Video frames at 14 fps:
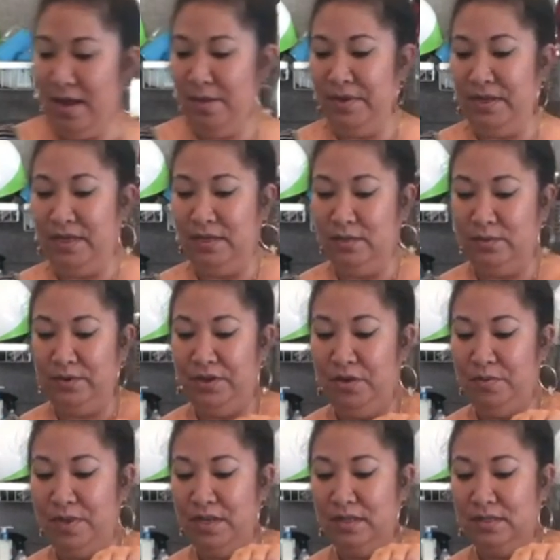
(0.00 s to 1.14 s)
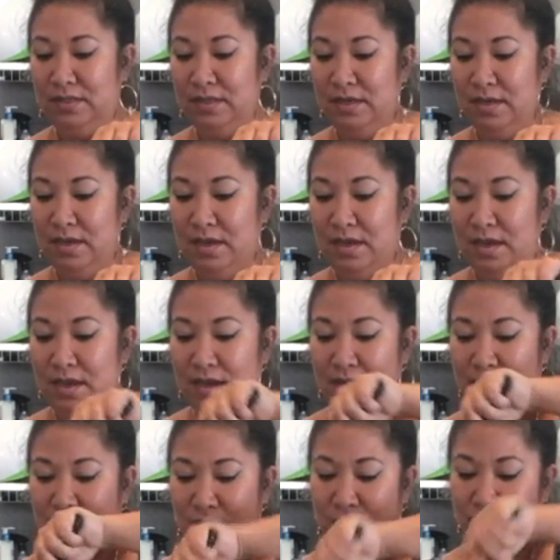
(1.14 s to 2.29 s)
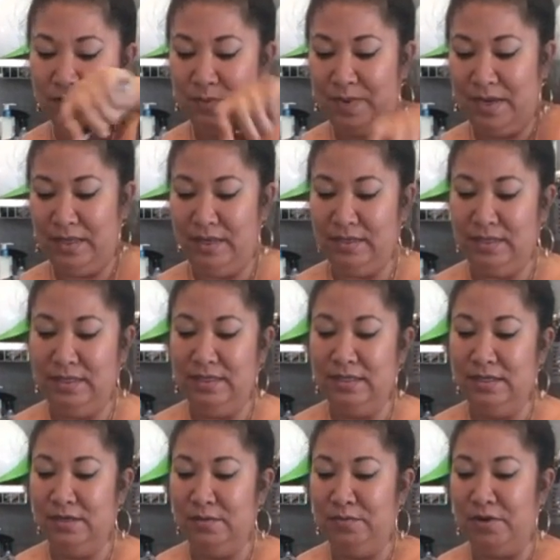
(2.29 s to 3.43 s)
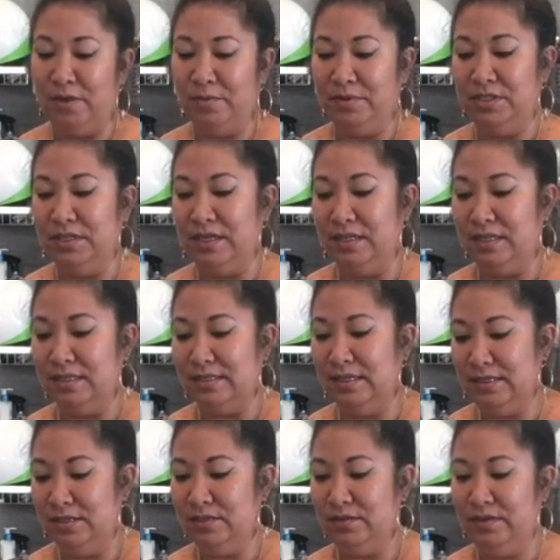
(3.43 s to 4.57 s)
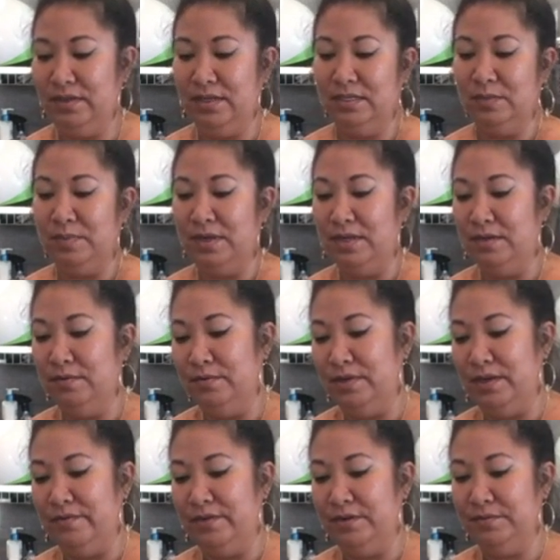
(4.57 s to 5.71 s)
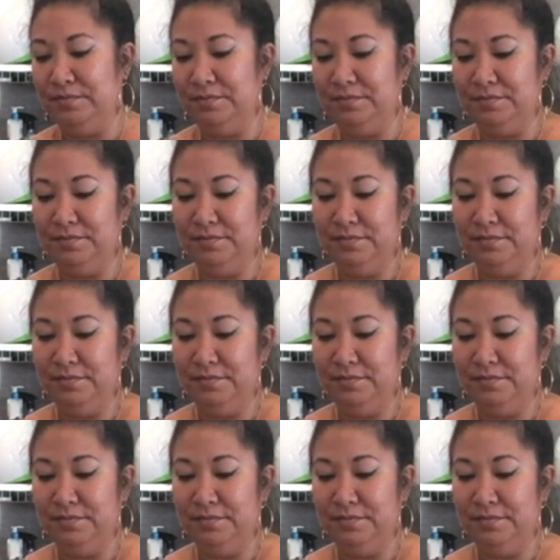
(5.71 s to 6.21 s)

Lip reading: why? Because we're humans and tools make things easier. Probably should get the scissors for this, but whatever.